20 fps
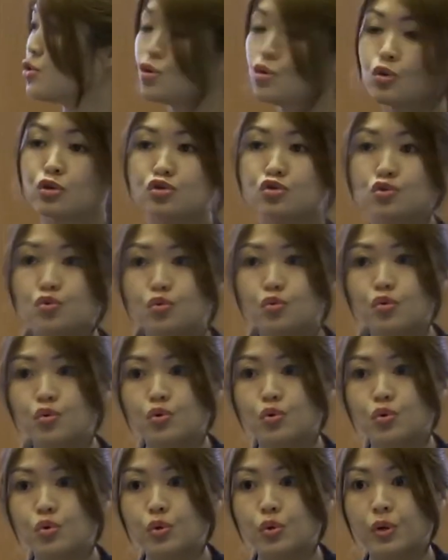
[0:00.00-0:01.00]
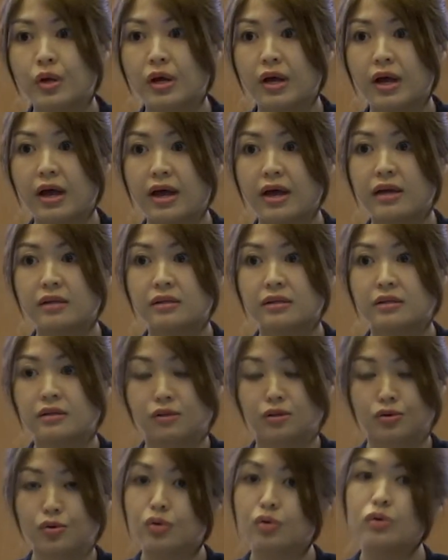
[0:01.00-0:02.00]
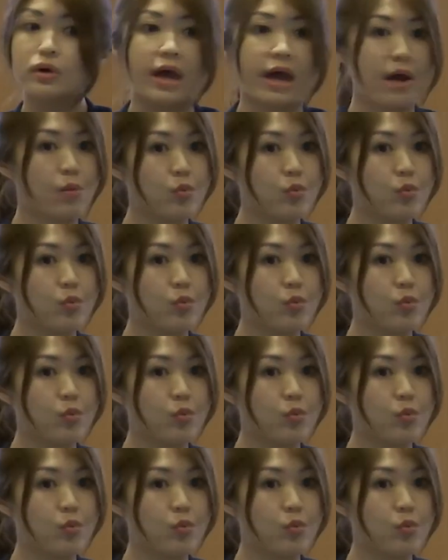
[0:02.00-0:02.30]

your school, and you know, at